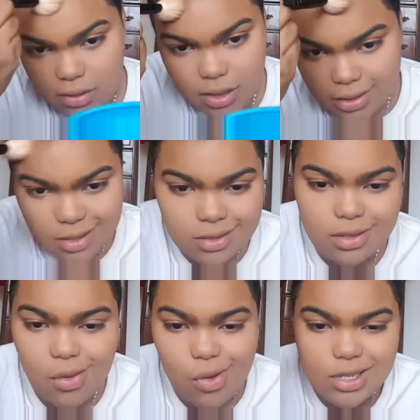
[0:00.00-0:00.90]
because you just
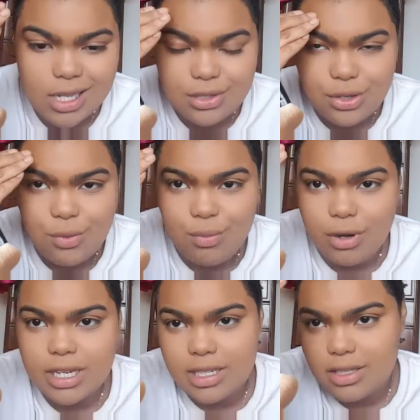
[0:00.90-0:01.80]
don't want like 2
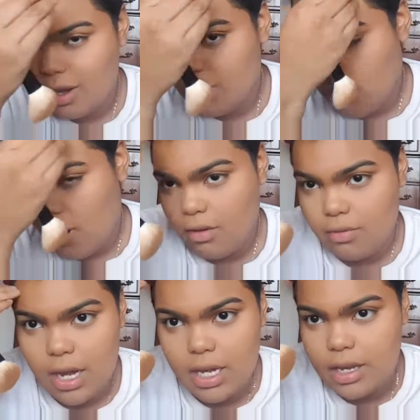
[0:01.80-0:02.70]
bricks of dark brown
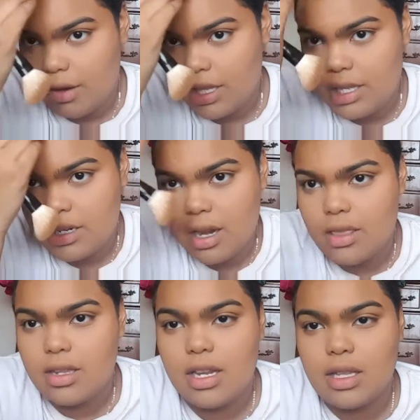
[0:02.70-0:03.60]
right here and then
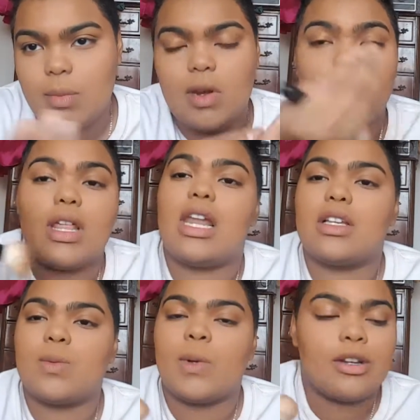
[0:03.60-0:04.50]
nothing in the middle. That
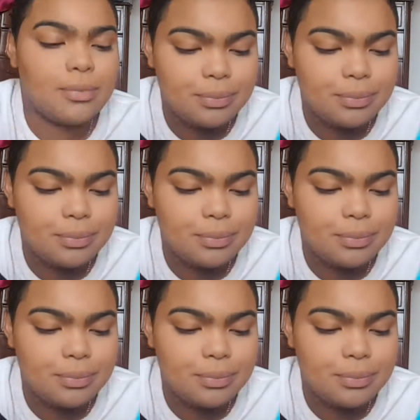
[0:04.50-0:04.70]
looks weird.